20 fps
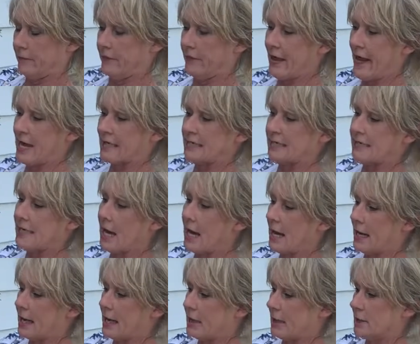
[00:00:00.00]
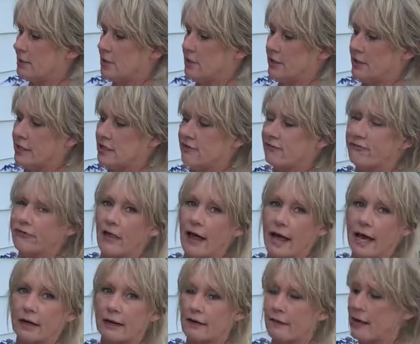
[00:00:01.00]
that side so that it's
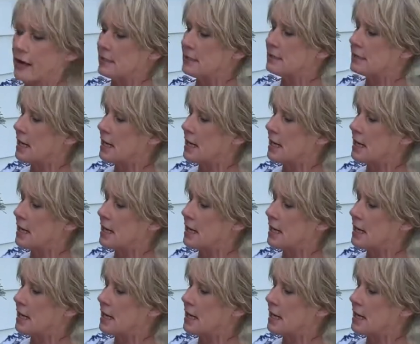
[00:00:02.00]
flat on that